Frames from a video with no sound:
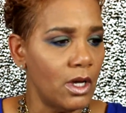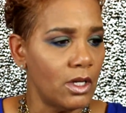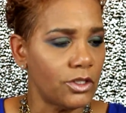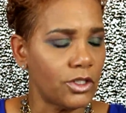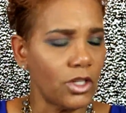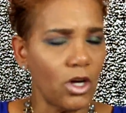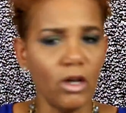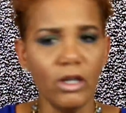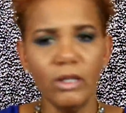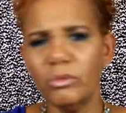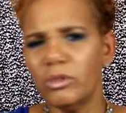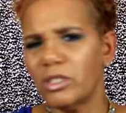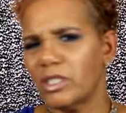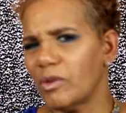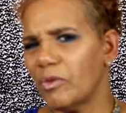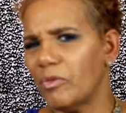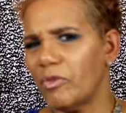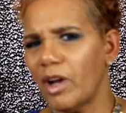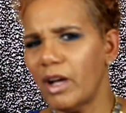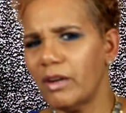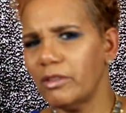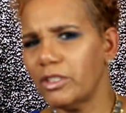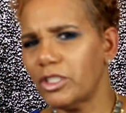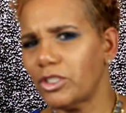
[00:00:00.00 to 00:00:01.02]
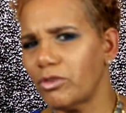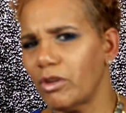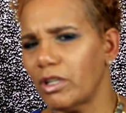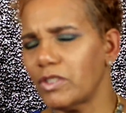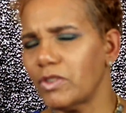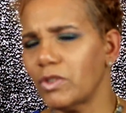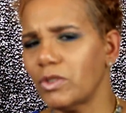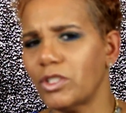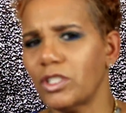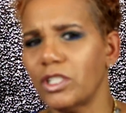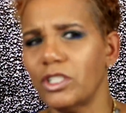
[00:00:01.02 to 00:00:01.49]
So it was a very
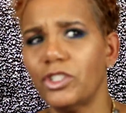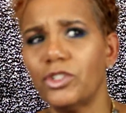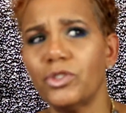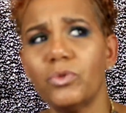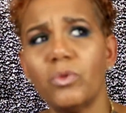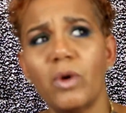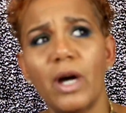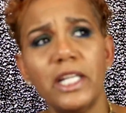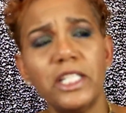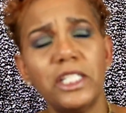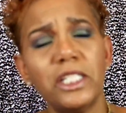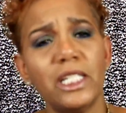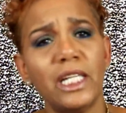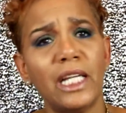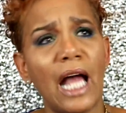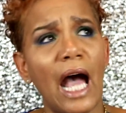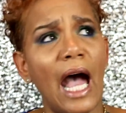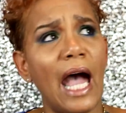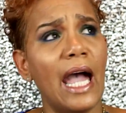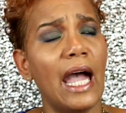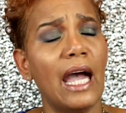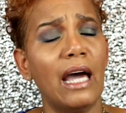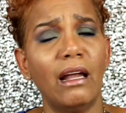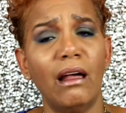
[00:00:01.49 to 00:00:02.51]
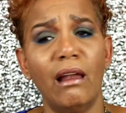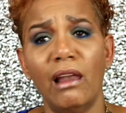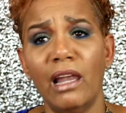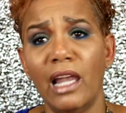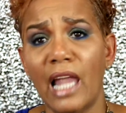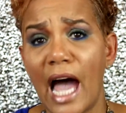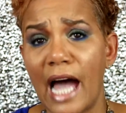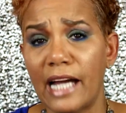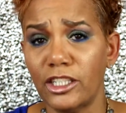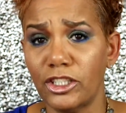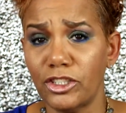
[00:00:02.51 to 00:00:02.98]
stressful situation, and I had a
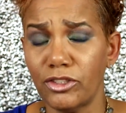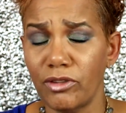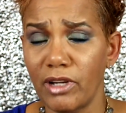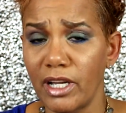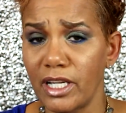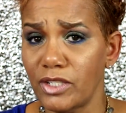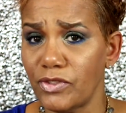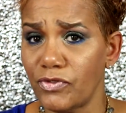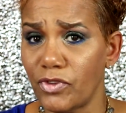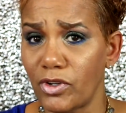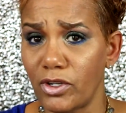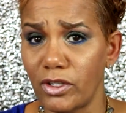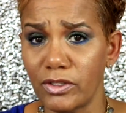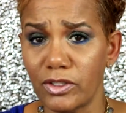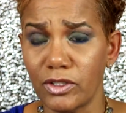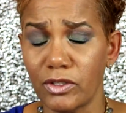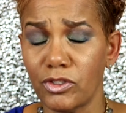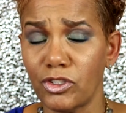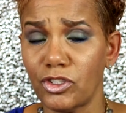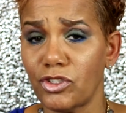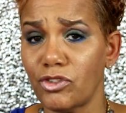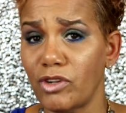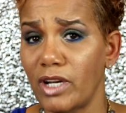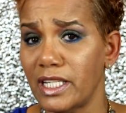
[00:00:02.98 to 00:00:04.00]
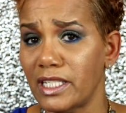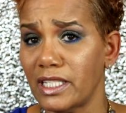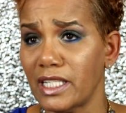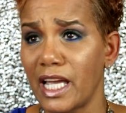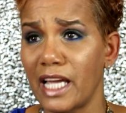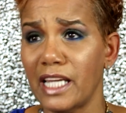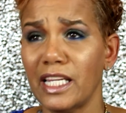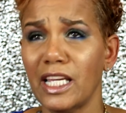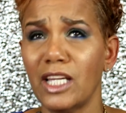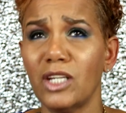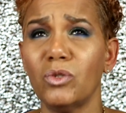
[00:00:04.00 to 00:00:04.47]
lot of transference of stress,
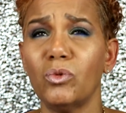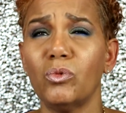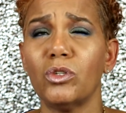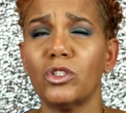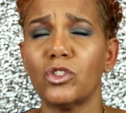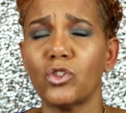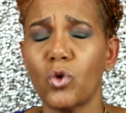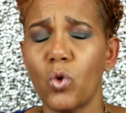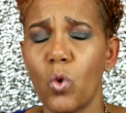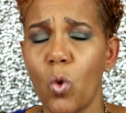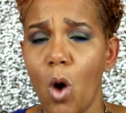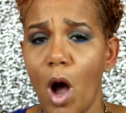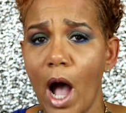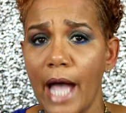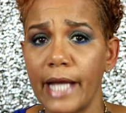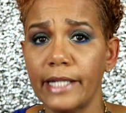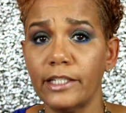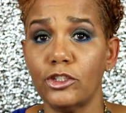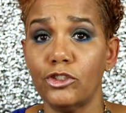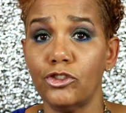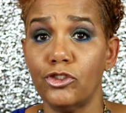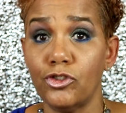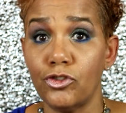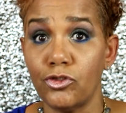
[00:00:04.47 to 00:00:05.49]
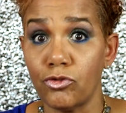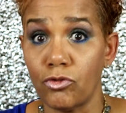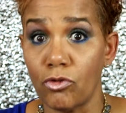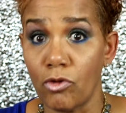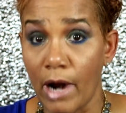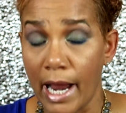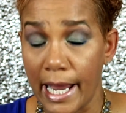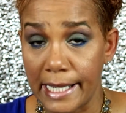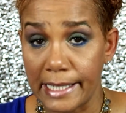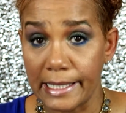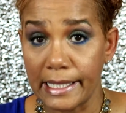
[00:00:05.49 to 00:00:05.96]
and it was quite
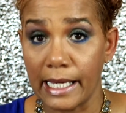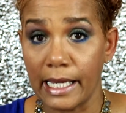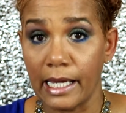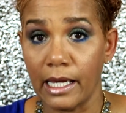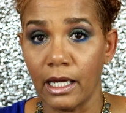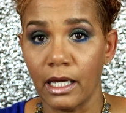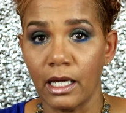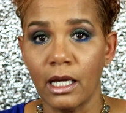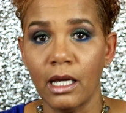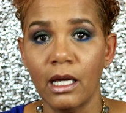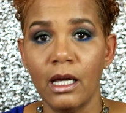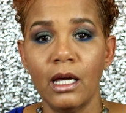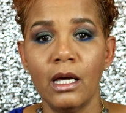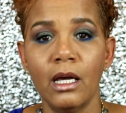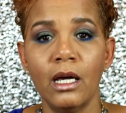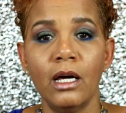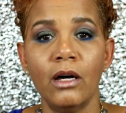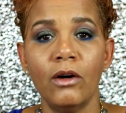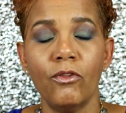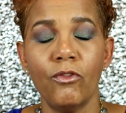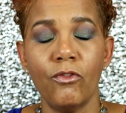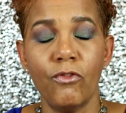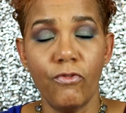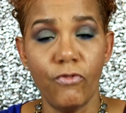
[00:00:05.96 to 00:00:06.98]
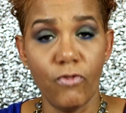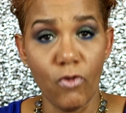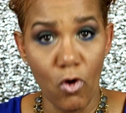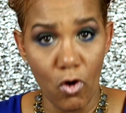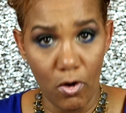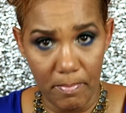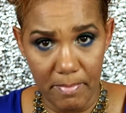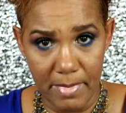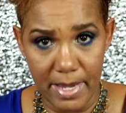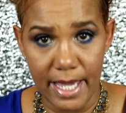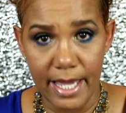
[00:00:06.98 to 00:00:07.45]
draining
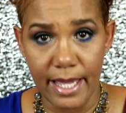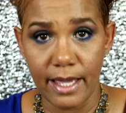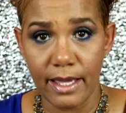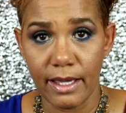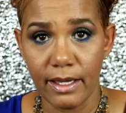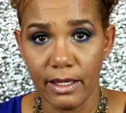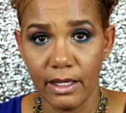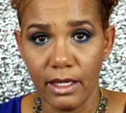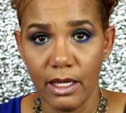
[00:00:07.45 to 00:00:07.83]
for me.